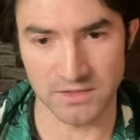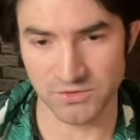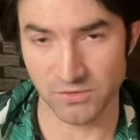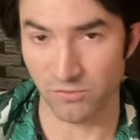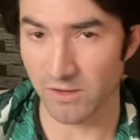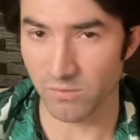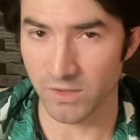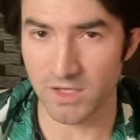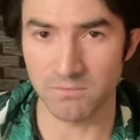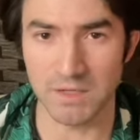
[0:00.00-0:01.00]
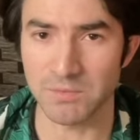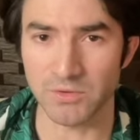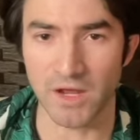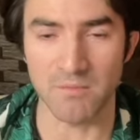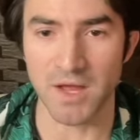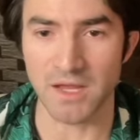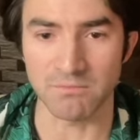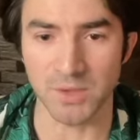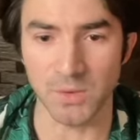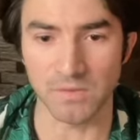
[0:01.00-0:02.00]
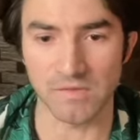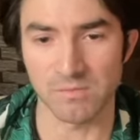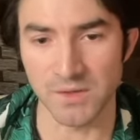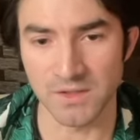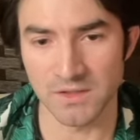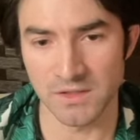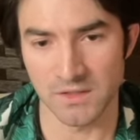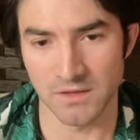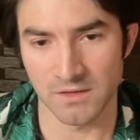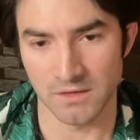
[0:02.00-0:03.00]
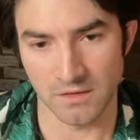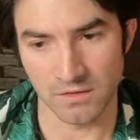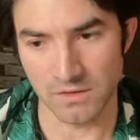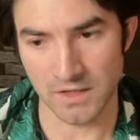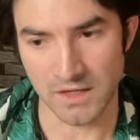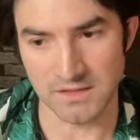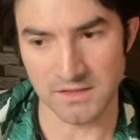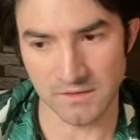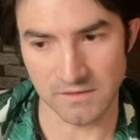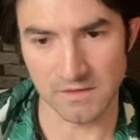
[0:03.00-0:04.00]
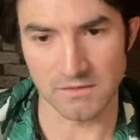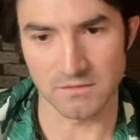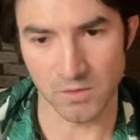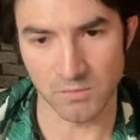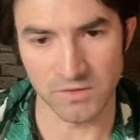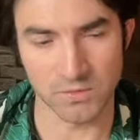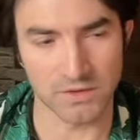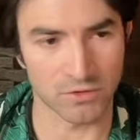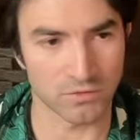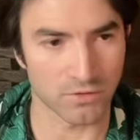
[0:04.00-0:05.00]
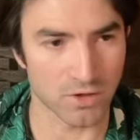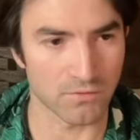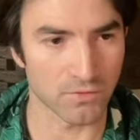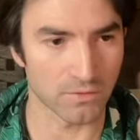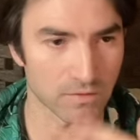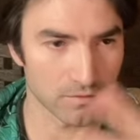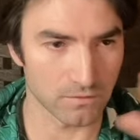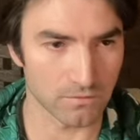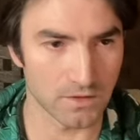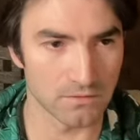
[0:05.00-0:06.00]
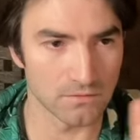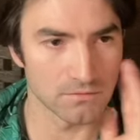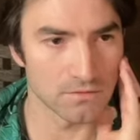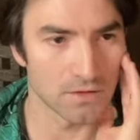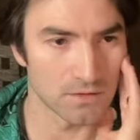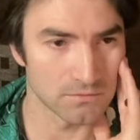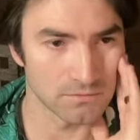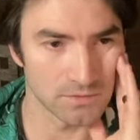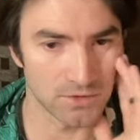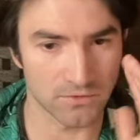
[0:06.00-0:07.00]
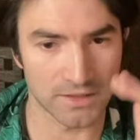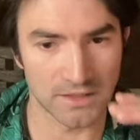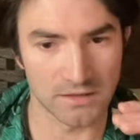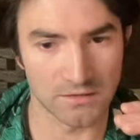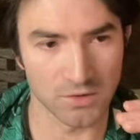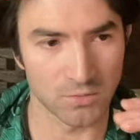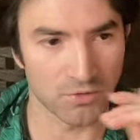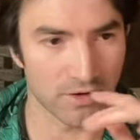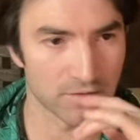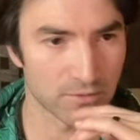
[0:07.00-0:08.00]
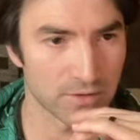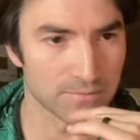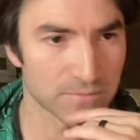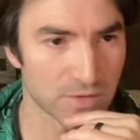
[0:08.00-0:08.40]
Interest rates went up, people are not buying boats, but the idea is that hopefully whenever it recovers that uh, you're in at a low price, right?